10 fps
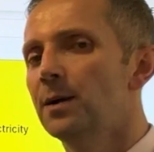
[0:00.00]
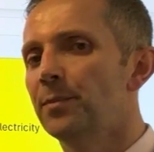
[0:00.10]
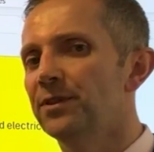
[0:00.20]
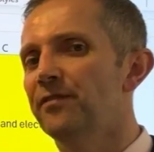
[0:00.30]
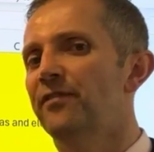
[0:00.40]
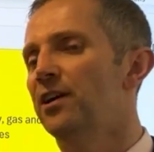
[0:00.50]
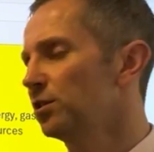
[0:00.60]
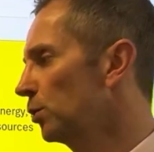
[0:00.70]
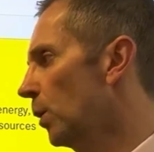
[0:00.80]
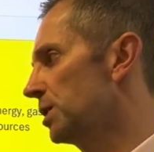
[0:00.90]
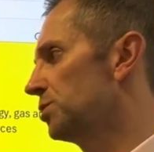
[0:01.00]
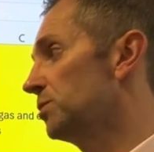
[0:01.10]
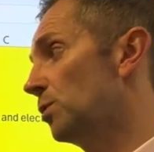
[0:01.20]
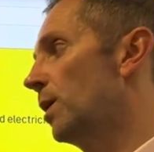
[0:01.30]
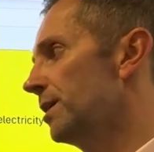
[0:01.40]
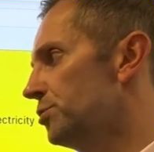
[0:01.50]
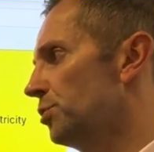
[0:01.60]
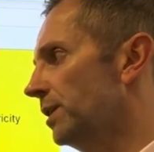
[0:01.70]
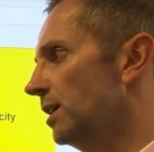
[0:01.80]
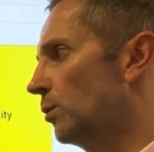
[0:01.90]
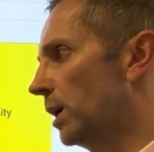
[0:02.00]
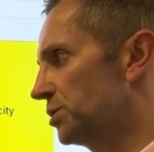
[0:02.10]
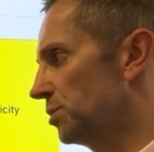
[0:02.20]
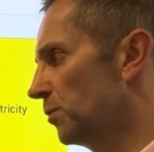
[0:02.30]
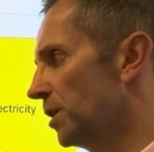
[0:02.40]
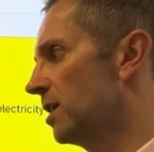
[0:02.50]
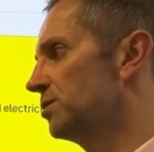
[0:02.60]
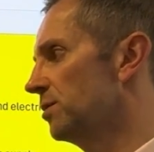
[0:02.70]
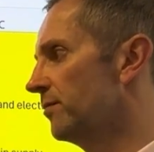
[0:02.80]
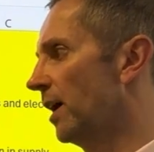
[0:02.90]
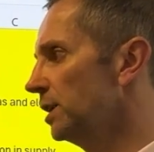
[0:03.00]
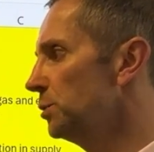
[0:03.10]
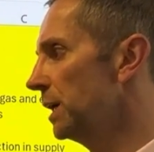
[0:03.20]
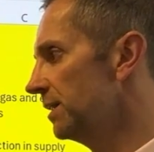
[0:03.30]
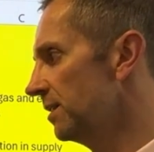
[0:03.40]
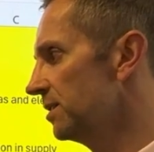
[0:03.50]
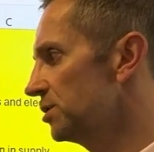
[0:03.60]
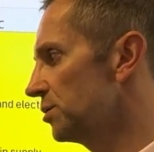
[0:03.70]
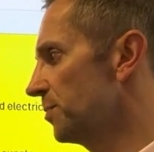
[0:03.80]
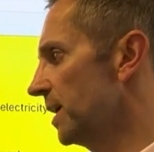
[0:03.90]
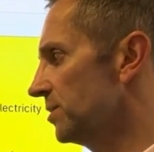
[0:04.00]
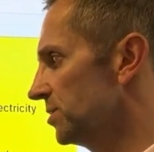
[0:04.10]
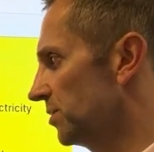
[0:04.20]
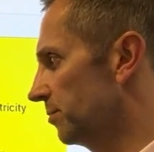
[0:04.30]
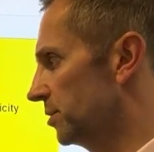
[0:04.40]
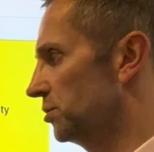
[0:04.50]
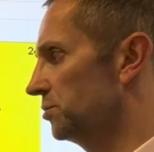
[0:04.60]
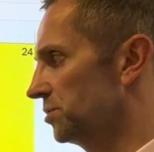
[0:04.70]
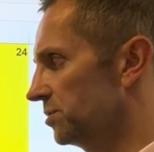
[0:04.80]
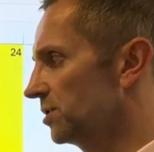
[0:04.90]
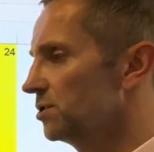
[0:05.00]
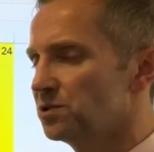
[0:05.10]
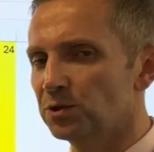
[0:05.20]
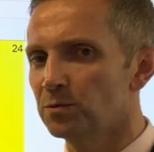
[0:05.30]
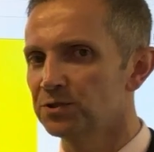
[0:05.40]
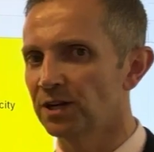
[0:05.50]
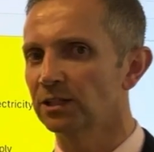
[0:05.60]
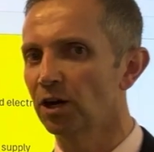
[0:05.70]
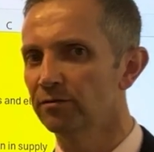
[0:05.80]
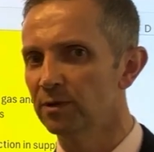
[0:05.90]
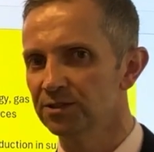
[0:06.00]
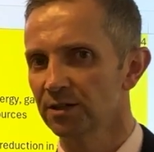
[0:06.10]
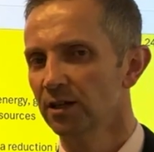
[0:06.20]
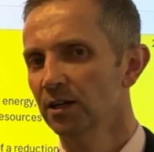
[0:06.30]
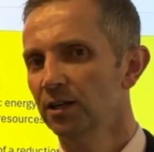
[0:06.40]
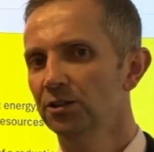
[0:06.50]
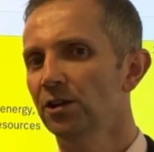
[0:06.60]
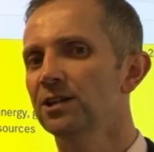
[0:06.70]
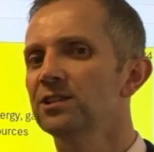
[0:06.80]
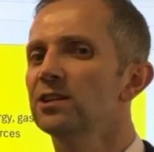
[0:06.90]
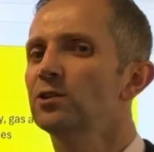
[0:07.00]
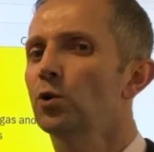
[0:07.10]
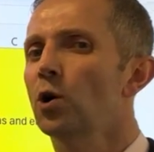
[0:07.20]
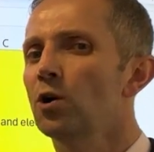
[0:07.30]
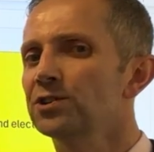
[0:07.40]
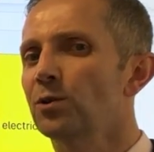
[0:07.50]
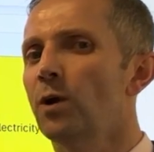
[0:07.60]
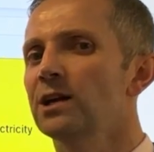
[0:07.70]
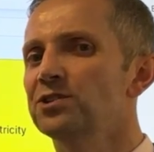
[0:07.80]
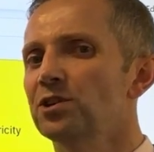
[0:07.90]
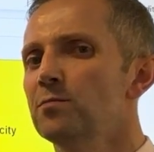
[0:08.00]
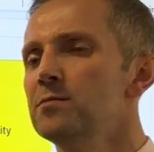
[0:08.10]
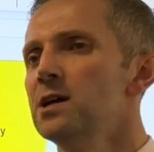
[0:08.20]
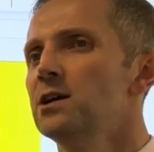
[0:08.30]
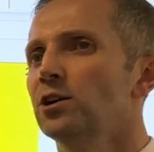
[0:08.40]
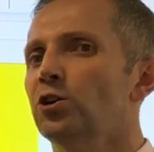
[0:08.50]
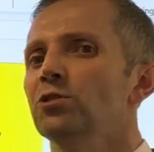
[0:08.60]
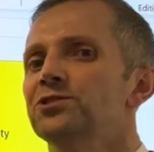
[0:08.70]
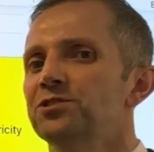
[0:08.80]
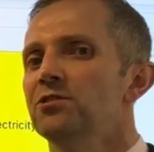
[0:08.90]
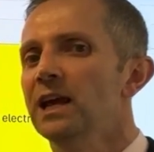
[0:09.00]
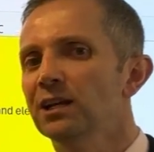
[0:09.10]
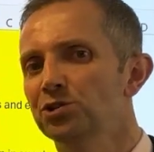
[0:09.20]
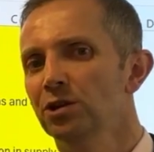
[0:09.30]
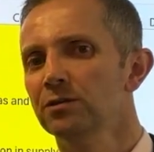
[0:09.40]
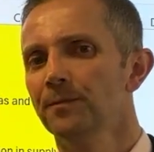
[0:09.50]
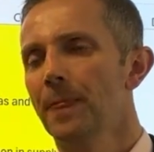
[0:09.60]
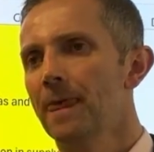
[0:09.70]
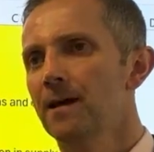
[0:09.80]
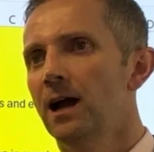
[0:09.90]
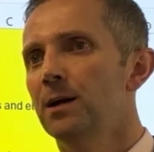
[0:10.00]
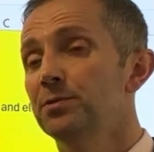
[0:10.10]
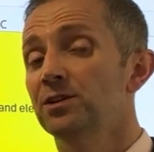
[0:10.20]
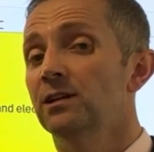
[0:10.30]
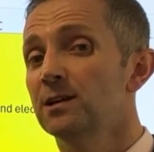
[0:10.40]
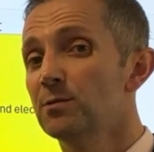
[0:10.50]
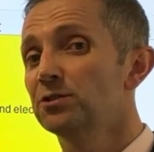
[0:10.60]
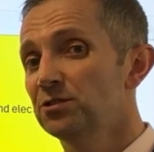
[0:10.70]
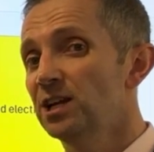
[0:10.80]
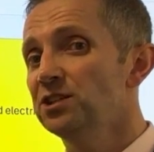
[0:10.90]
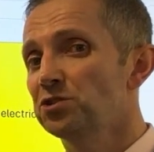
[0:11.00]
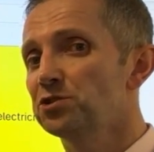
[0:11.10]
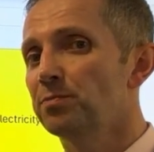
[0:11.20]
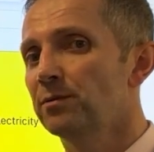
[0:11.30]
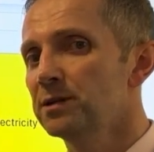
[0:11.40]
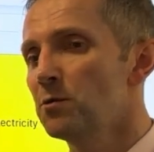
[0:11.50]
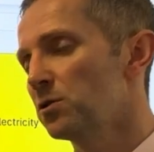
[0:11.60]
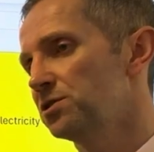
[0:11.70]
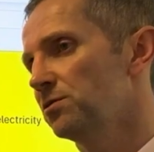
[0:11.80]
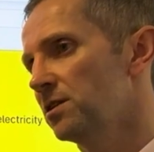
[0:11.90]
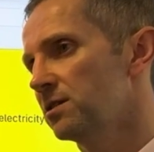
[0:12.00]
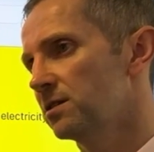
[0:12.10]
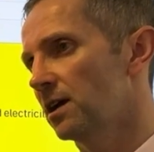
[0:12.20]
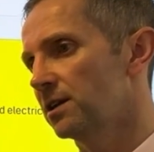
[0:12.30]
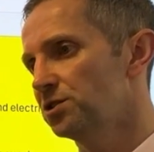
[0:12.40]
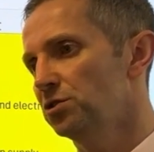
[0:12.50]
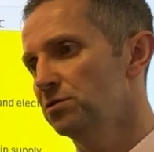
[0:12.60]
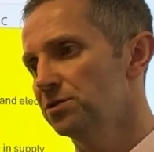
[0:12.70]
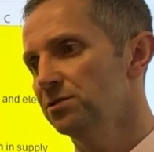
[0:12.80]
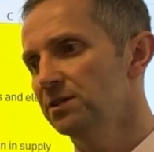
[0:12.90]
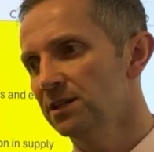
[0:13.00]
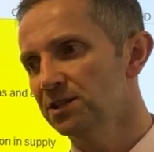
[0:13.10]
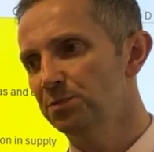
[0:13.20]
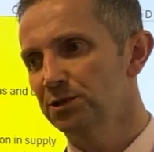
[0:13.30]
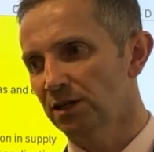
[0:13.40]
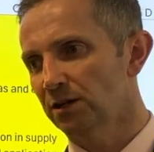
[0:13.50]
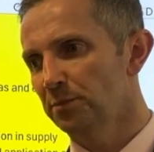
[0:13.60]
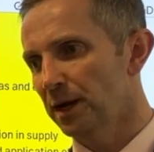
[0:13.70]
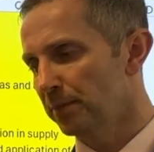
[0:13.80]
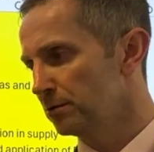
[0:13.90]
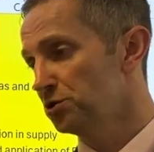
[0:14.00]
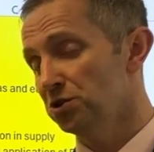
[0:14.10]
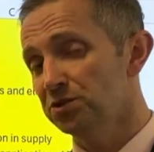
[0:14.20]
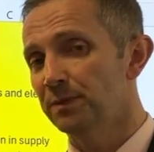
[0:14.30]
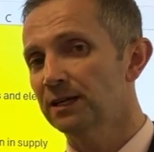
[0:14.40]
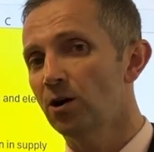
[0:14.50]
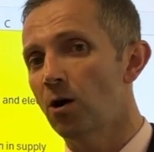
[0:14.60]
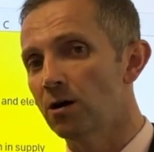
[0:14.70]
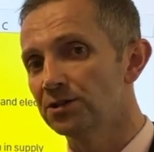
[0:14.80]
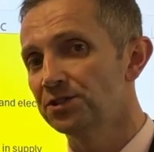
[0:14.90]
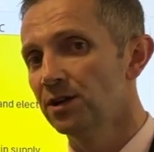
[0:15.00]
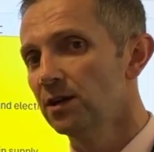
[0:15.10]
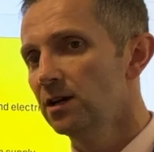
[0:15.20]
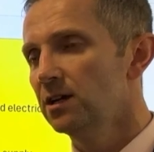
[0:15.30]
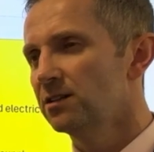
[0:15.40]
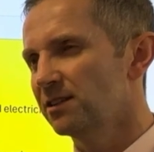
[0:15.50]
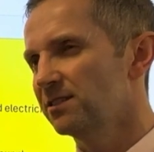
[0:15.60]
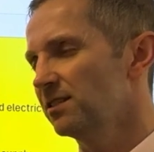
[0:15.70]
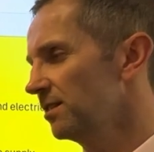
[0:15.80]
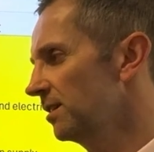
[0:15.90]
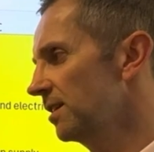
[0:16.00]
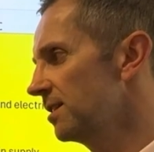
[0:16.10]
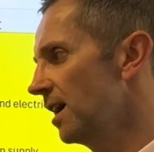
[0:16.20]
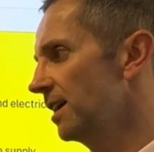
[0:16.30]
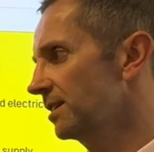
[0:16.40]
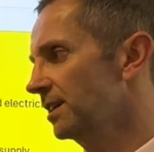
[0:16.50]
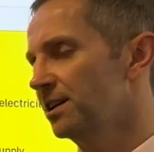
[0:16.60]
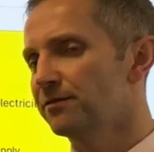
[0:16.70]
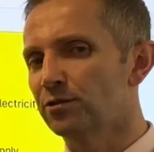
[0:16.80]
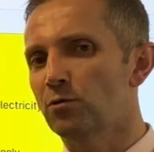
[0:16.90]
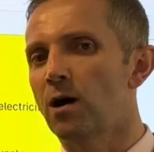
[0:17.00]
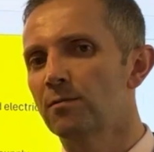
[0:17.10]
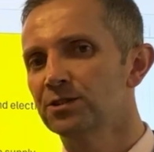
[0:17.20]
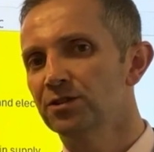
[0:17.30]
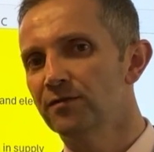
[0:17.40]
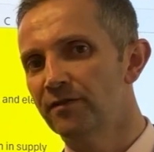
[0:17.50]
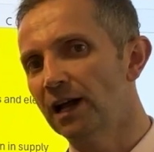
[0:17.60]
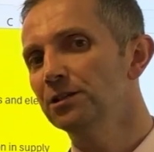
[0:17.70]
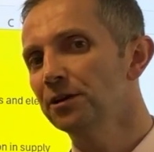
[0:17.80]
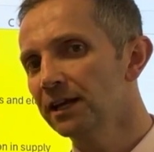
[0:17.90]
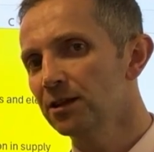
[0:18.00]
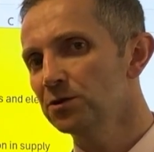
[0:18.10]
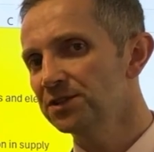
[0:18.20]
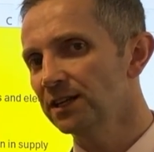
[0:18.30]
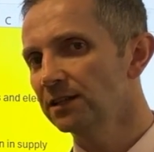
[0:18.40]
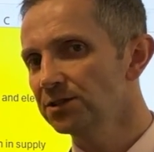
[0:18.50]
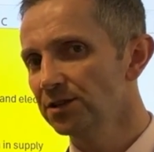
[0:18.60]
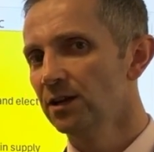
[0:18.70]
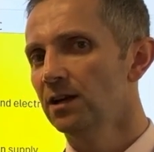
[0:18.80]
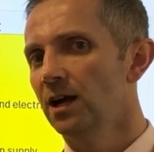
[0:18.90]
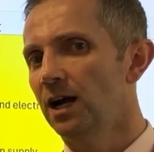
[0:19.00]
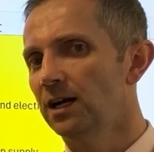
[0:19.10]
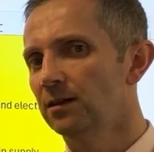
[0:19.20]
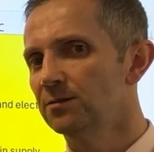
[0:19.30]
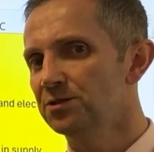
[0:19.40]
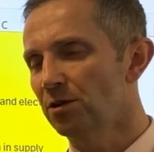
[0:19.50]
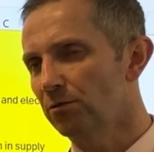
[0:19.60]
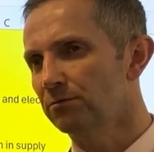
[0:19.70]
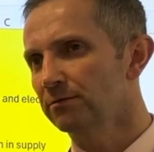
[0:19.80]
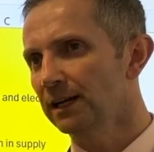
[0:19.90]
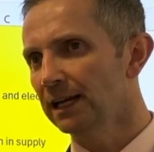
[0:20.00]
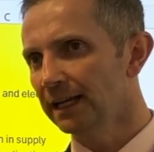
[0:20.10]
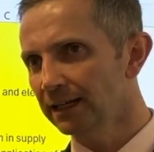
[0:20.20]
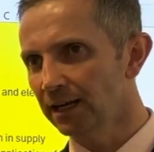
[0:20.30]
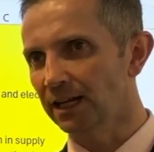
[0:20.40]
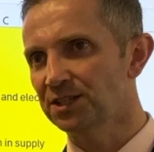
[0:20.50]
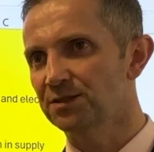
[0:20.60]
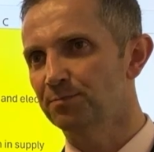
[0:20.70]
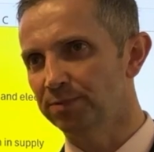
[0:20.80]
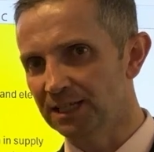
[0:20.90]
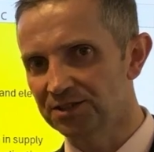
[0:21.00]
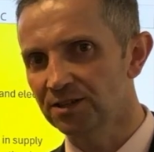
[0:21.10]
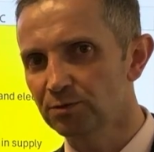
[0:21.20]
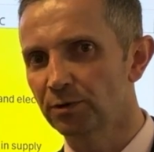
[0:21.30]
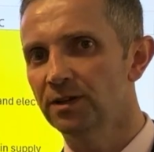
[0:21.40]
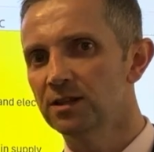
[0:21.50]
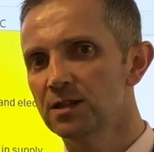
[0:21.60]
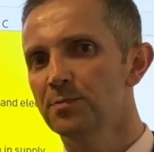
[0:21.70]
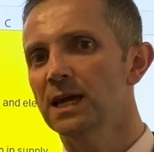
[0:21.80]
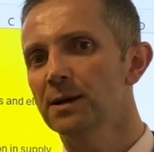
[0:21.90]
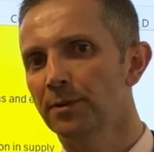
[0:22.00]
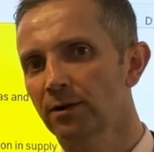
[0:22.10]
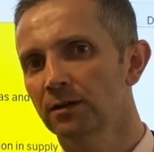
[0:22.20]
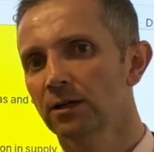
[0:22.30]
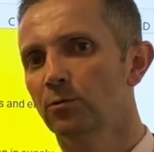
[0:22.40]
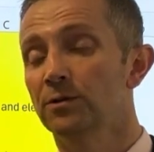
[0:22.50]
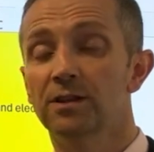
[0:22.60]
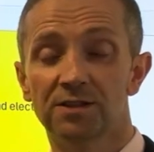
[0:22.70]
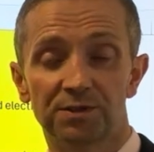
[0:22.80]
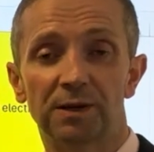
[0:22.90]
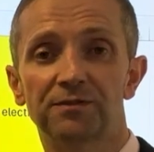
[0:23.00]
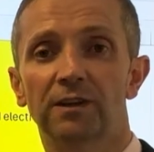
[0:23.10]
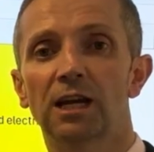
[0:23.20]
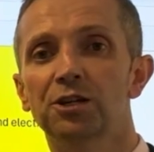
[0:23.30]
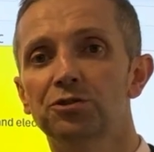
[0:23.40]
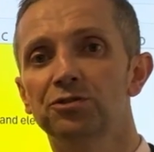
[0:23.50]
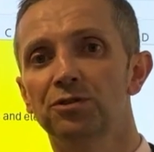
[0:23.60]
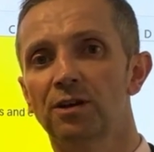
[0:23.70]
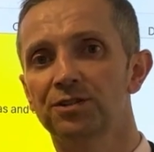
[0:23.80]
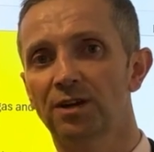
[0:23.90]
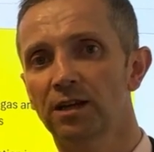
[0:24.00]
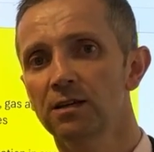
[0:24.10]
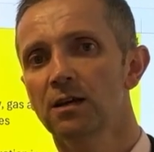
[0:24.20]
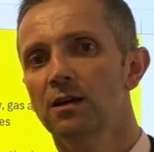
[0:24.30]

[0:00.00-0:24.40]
But the final question was quite a tricky question where you had to evaluate the interdependence of producers, consumers and government. Now that did cause quite some consternation, uh, particularly among your teachers, probably more so than uh, students who did this particular paper, just because th th that kind of requirement to evaluate those things um, is not really explicit within the paper, within the specification, should I say.